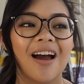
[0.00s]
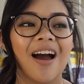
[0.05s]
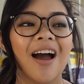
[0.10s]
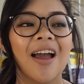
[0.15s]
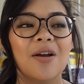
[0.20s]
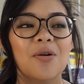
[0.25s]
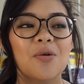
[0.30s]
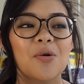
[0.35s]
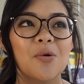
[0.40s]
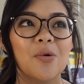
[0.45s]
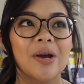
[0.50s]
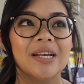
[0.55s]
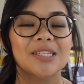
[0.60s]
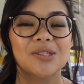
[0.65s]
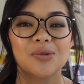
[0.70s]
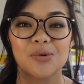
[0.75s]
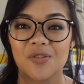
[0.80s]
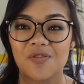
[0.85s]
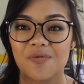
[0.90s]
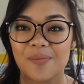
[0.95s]
I always
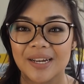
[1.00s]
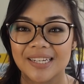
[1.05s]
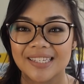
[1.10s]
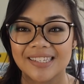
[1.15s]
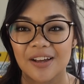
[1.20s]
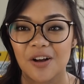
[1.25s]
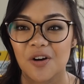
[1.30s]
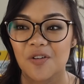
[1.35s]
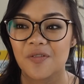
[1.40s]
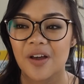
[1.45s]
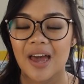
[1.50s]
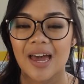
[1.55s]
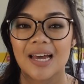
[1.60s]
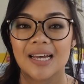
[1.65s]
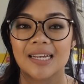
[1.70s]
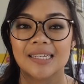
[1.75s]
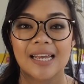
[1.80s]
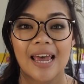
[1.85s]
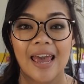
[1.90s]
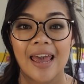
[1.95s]
thought of myself
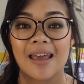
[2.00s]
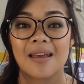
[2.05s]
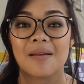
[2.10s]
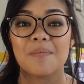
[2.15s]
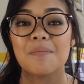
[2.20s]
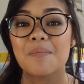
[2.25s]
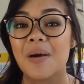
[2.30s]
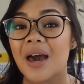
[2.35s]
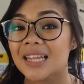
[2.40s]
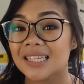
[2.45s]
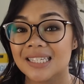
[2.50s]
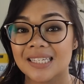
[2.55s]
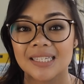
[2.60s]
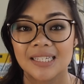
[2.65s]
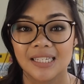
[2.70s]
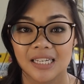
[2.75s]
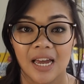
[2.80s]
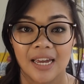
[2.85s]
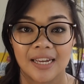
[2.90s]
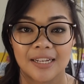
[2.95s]
as a maths and
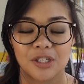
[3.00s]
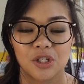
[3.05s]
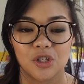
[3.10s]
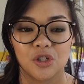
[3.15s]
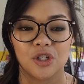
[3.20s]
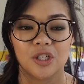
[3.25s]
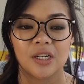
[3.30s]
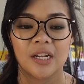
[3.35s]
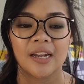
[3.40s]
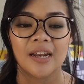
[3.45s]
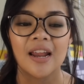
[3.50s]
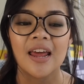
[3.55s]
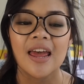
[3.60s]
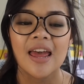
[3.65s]
science student.